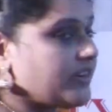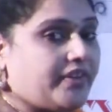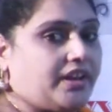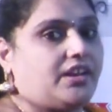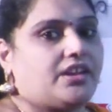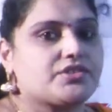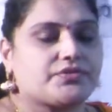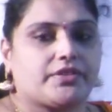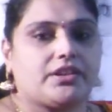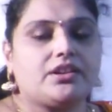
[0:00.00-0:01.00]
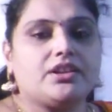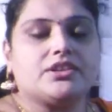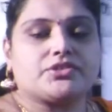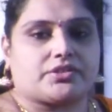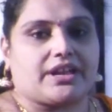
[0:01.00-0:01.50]
are very useful
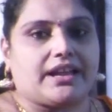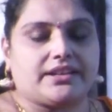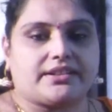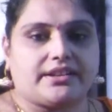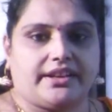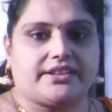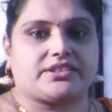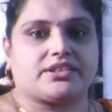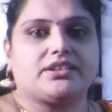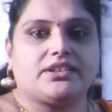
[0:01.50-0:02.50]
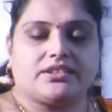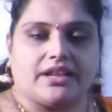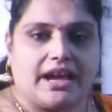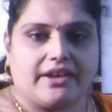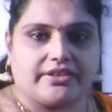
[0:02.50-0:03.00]
to calculate
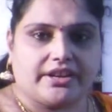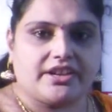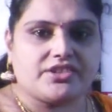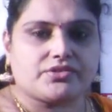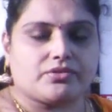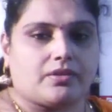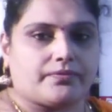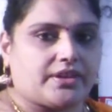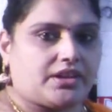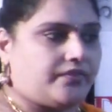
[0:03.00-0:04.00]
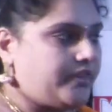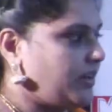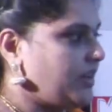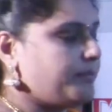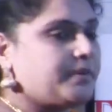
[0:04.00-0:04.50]
the average of the
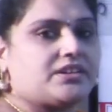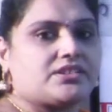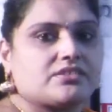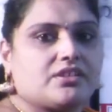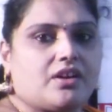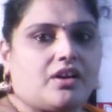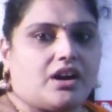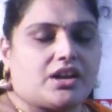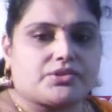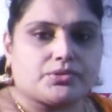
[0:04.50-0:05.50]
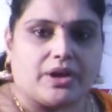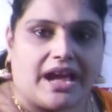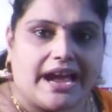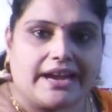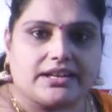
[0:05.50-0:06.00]
given numbers or to
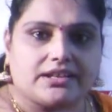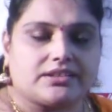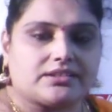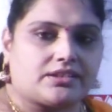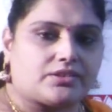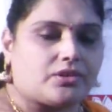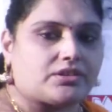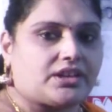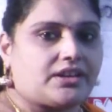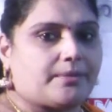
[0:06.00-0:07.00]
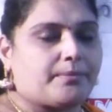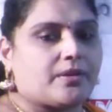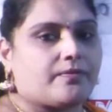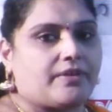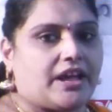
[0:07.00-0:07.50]
add the total number
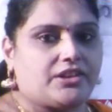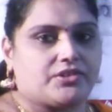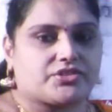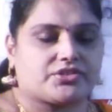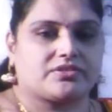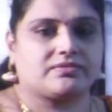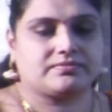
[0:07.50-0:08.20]
of values.